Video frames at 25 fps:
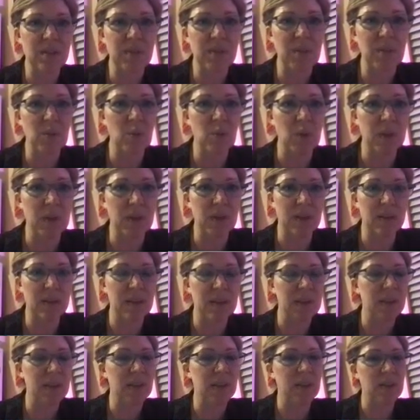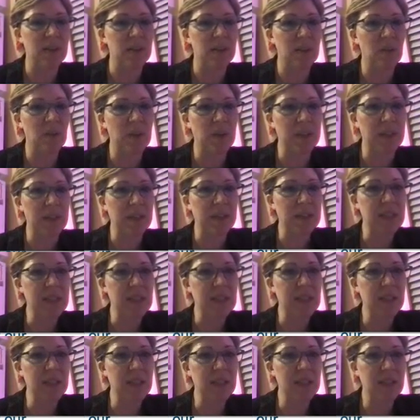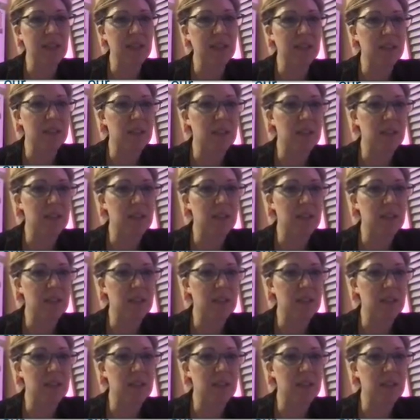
If you want a great idea